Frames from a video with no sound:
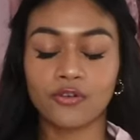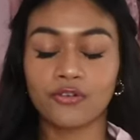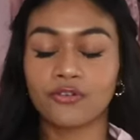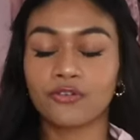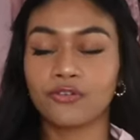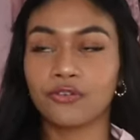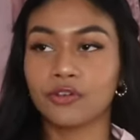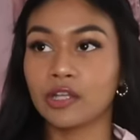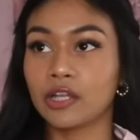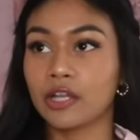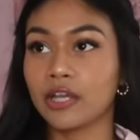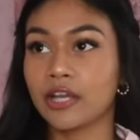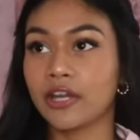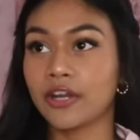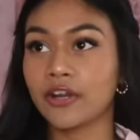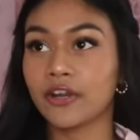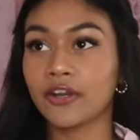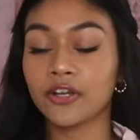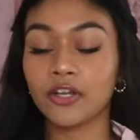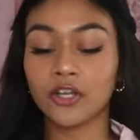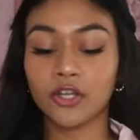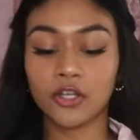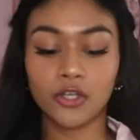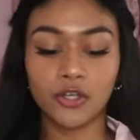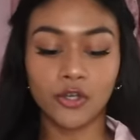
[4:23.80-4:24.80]

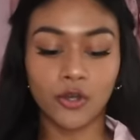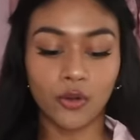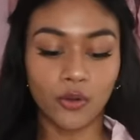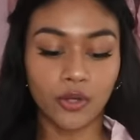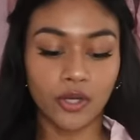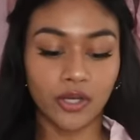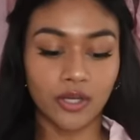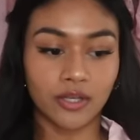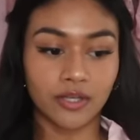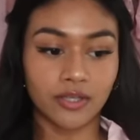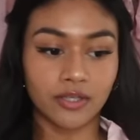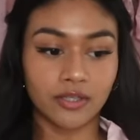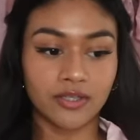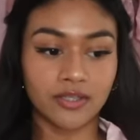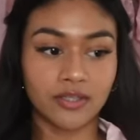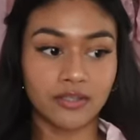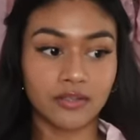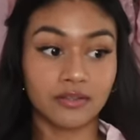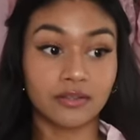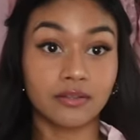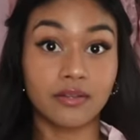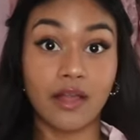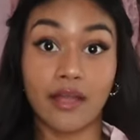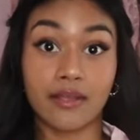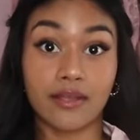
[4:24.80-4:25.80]
flared yoga
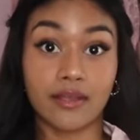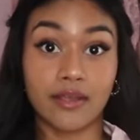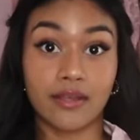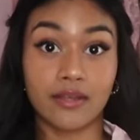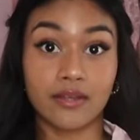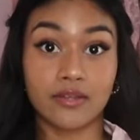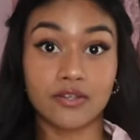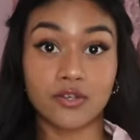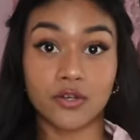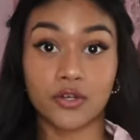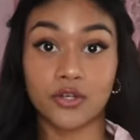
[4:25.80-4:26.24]
leggings